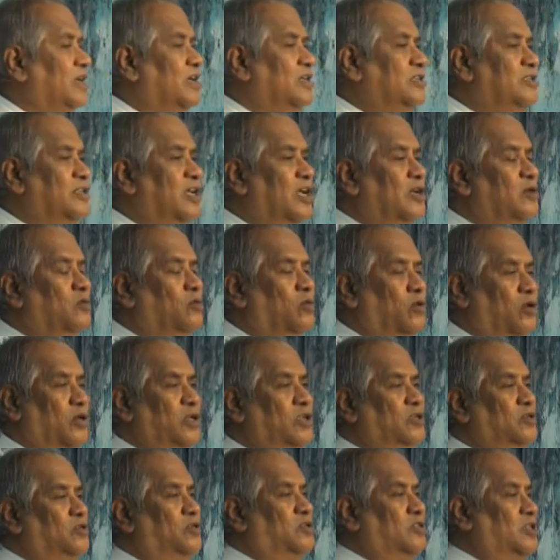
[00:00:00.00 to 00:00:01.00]
It's not
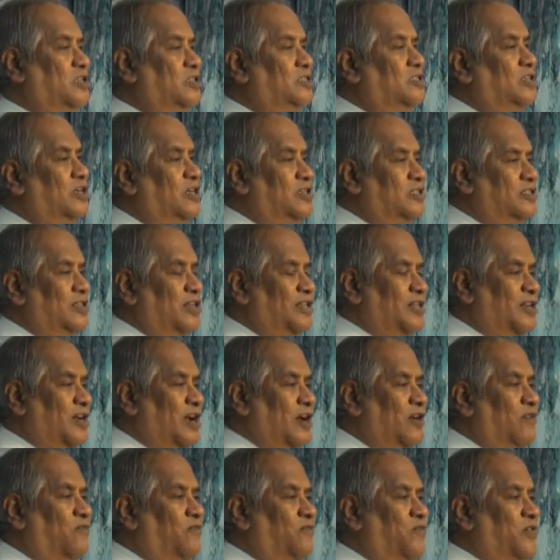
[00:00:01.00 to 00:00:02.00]
going to the church and
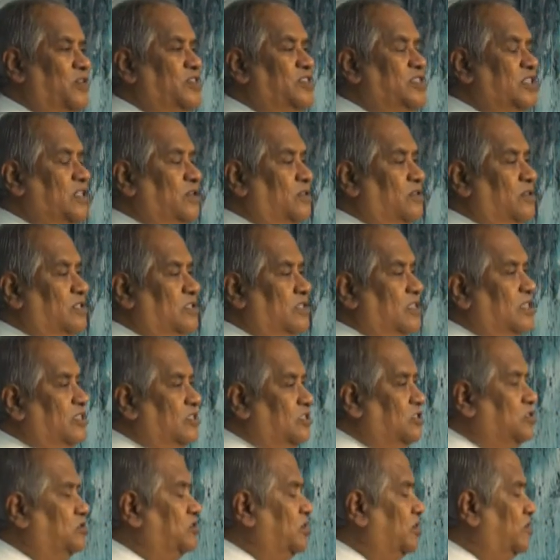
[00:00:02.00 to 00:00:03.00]
confessing your
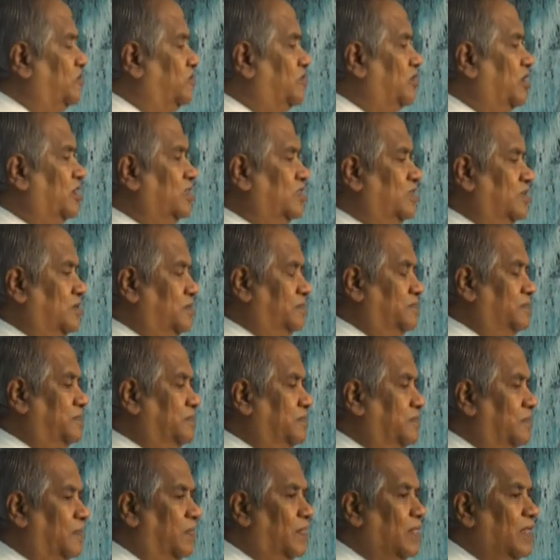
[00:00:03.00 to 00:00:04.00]
sins to your father.
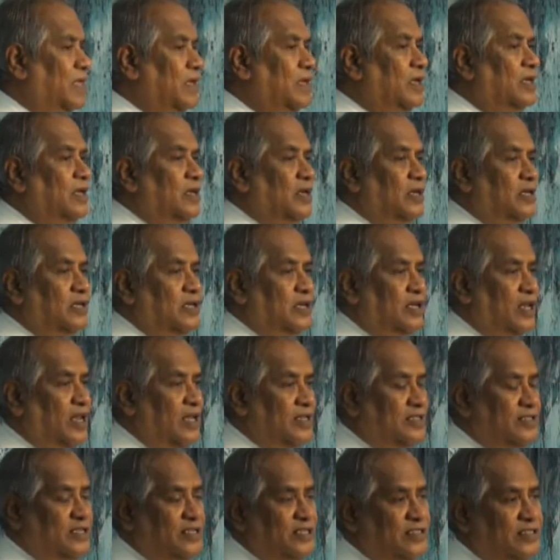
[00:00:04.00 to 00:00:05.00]
It
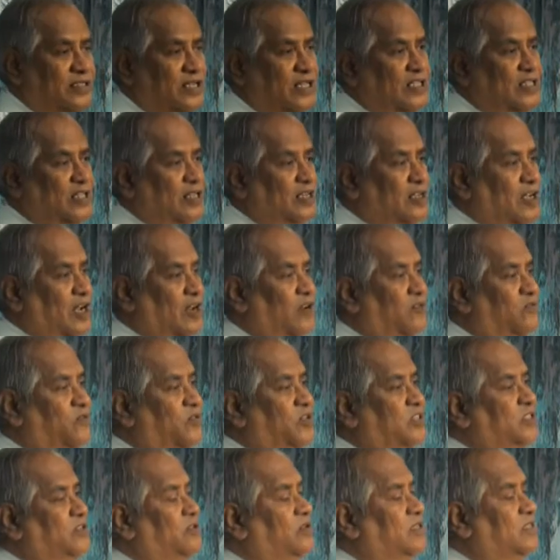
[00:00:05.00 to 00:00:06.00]
doesn't say that
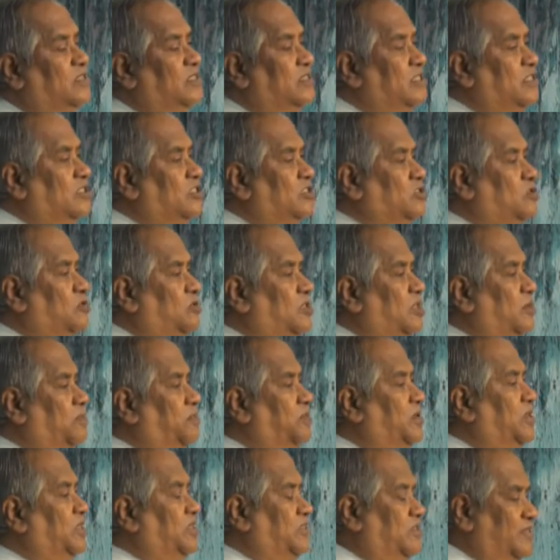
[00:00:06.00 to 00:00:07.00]
confess your sins to the
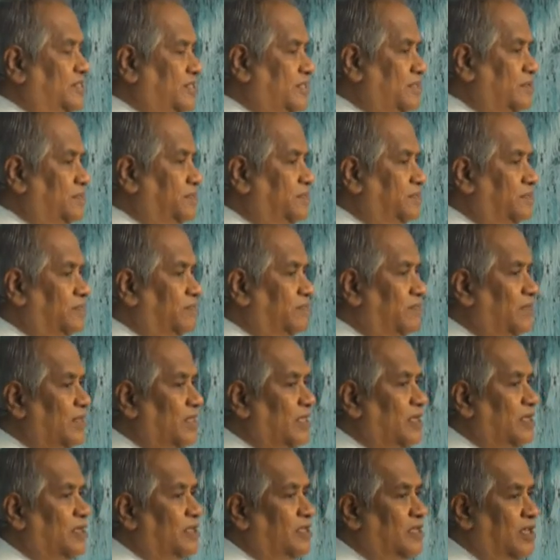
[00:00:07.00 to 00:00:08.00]
priest.
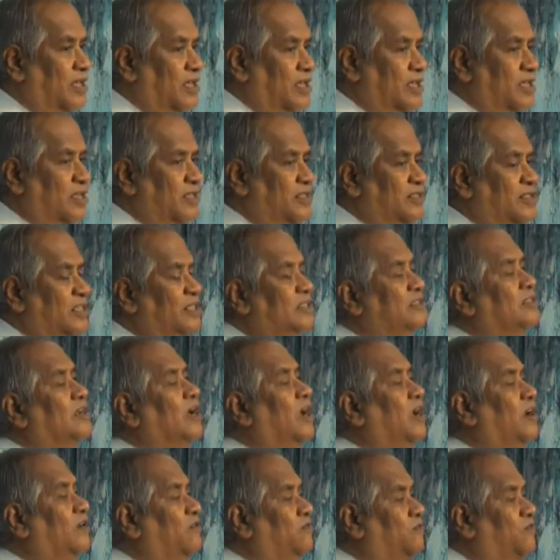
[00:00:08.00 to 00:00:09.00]
Here it says
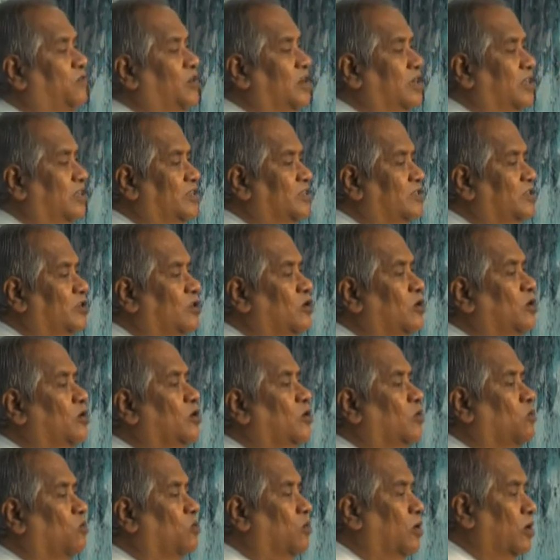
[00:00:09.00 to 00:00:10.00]
confess
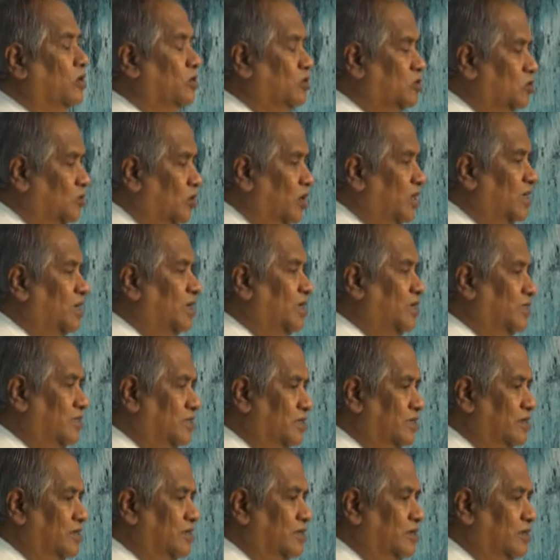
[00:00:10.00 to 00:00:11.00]
one to another,
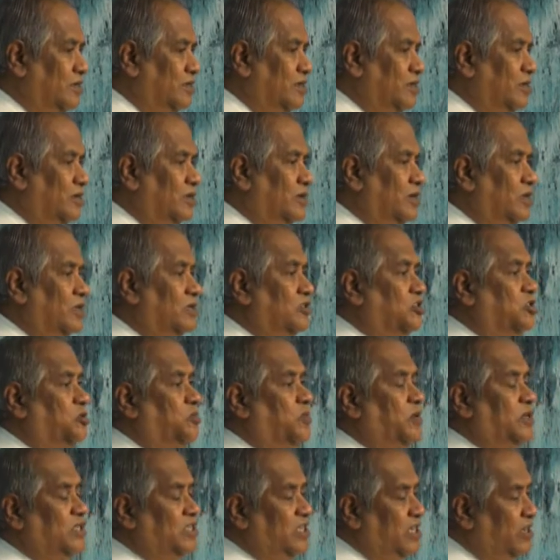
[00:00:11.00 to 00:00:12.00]

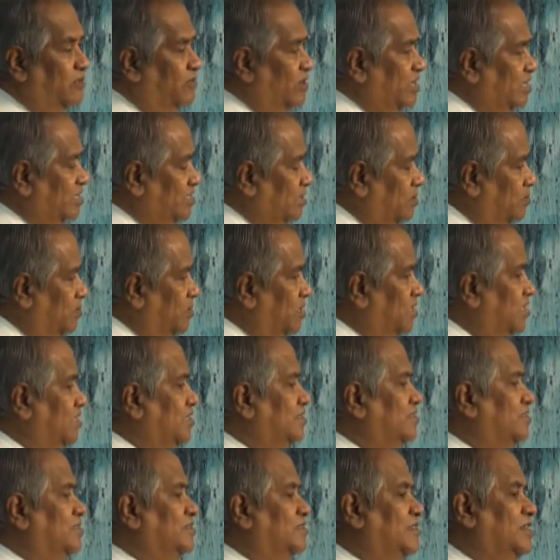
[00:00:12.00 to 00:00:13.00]
especially when
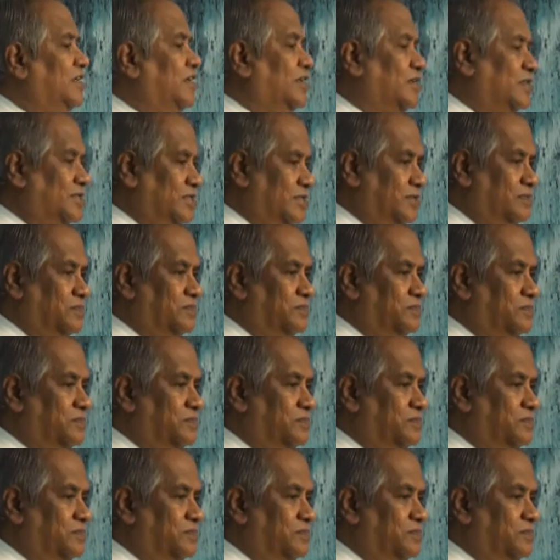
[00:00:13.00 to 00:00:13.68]
somebody is sick.